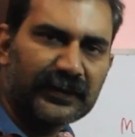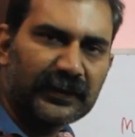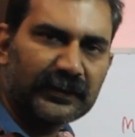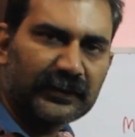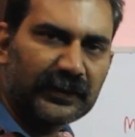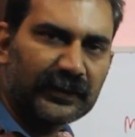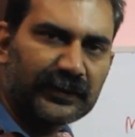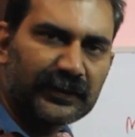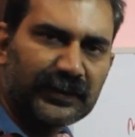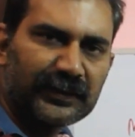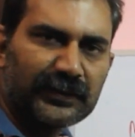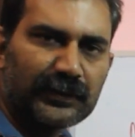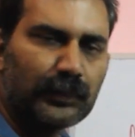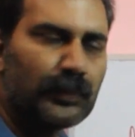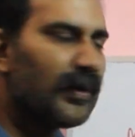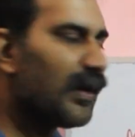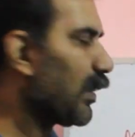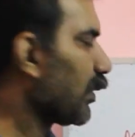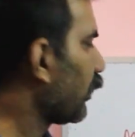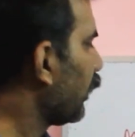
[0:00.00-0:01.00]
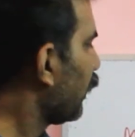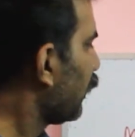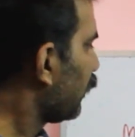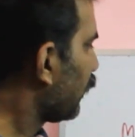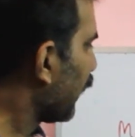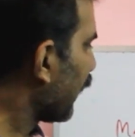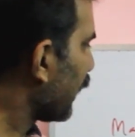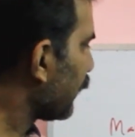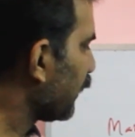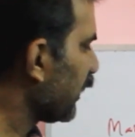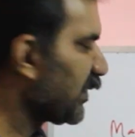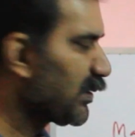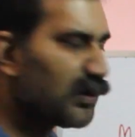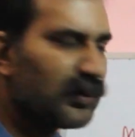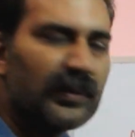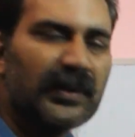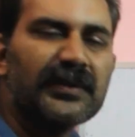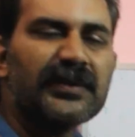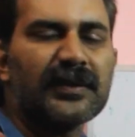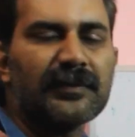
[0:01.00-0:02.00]
sentences, we are going to take up these two
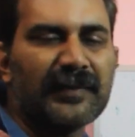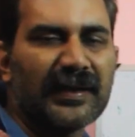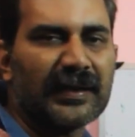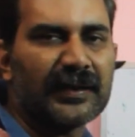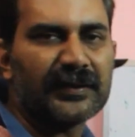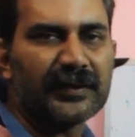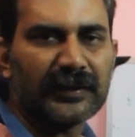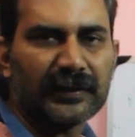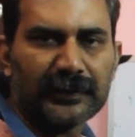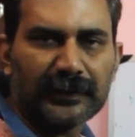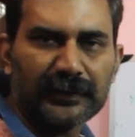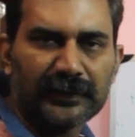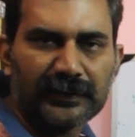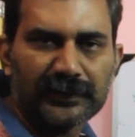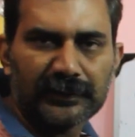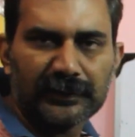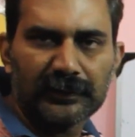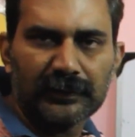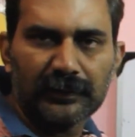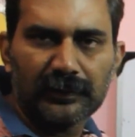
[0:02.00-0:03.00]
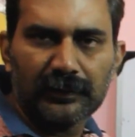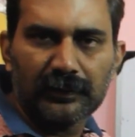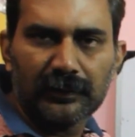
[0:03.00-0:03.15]
words and make a sentence.